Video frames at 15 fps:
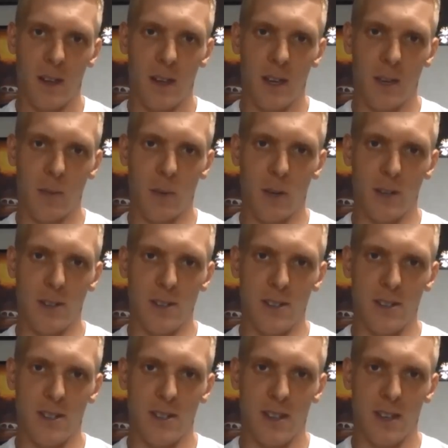It
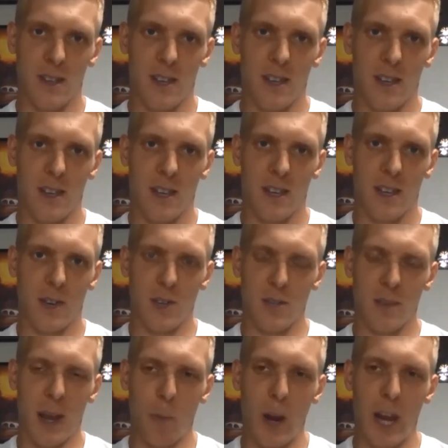was it was
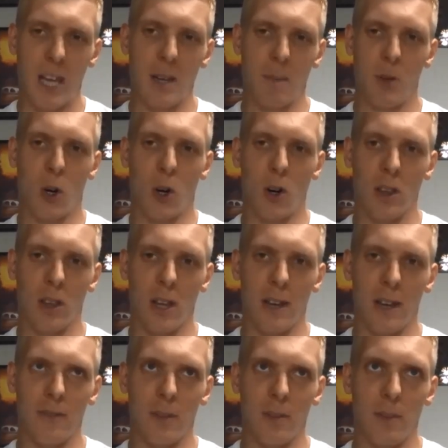my wake up call in
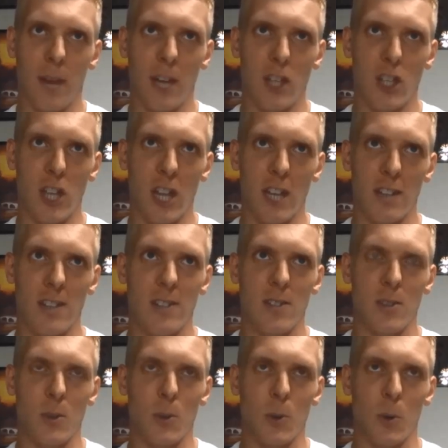life and my chance
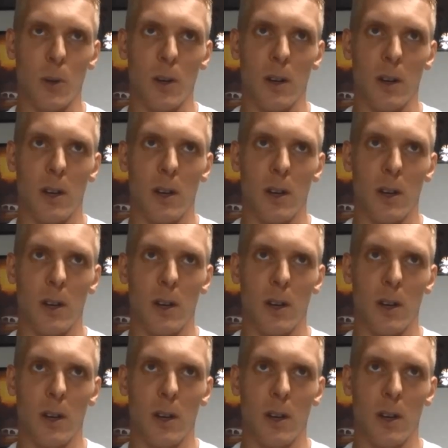to